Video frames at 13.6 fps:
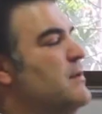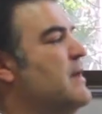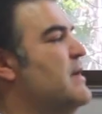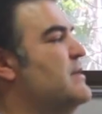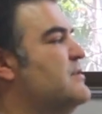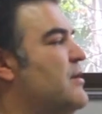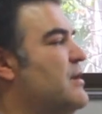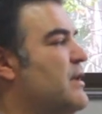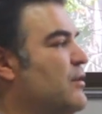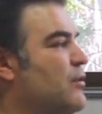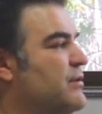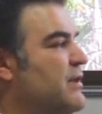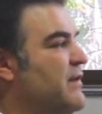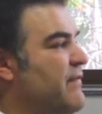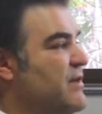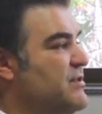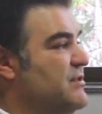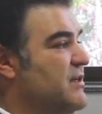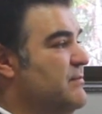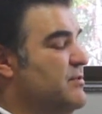Yeah, so look, the
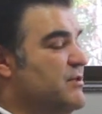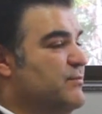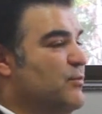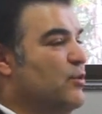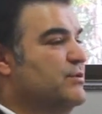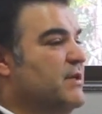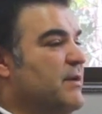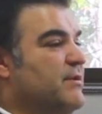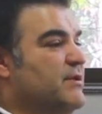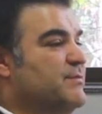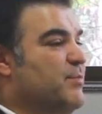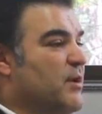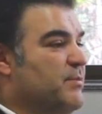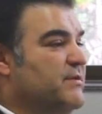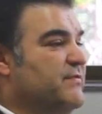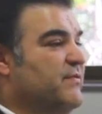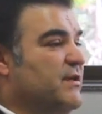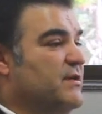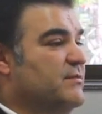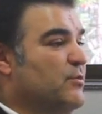innovation team's a small team, and it's
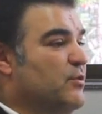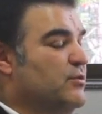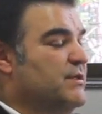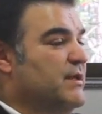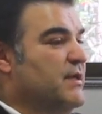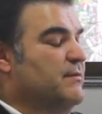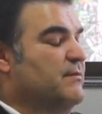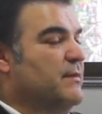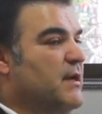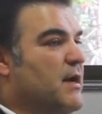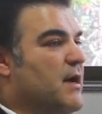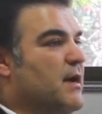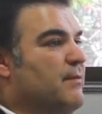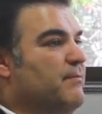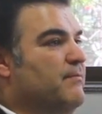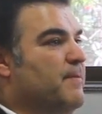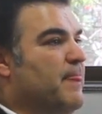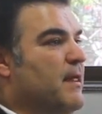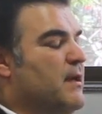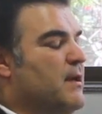purposefully a small team.
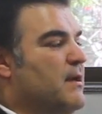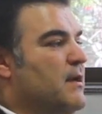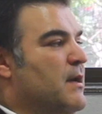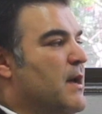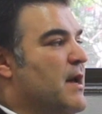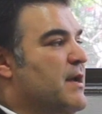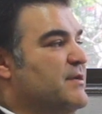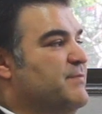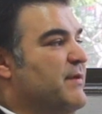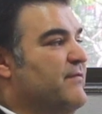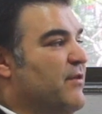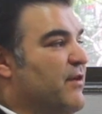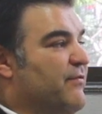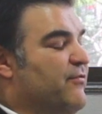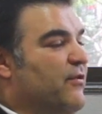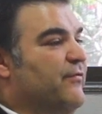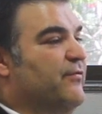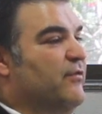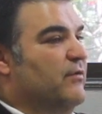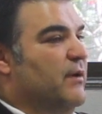And it's been very
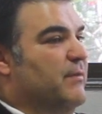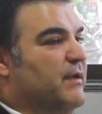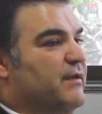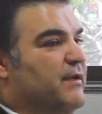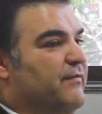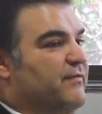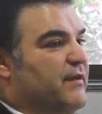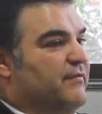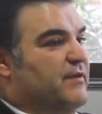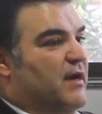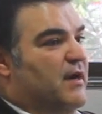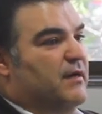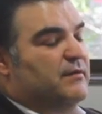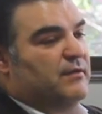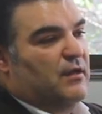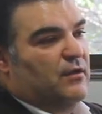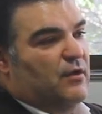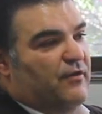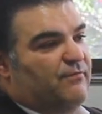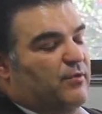fruitful. I mean, they've done a
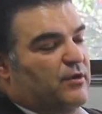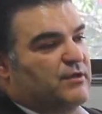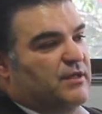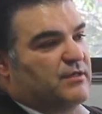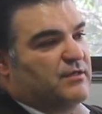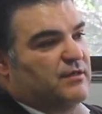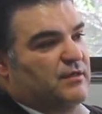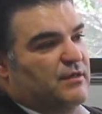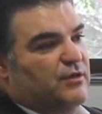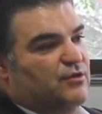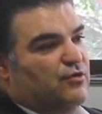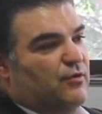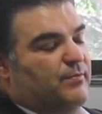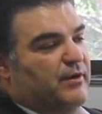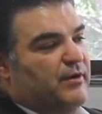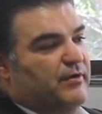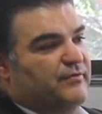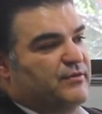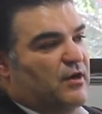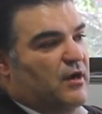lot of projects in a short period
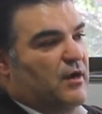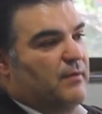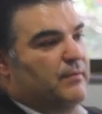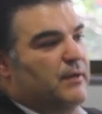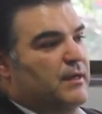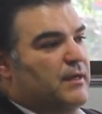of time.